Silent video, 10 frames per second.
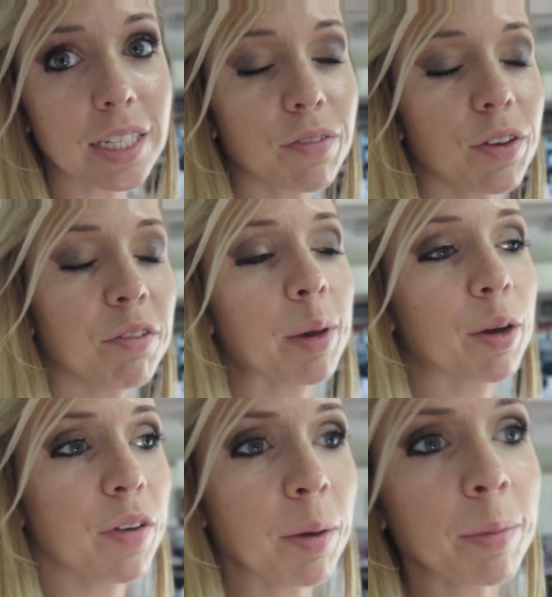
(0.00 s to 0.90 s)
is if you have a
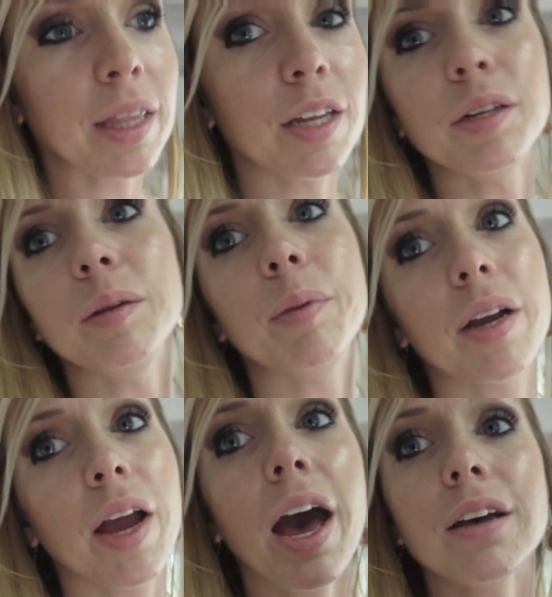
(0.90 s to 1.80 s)
bigger family, they need a
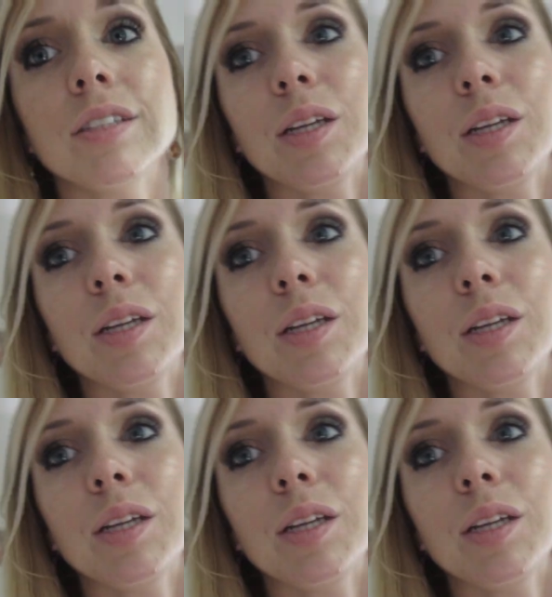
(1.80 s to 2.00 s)
bigger house,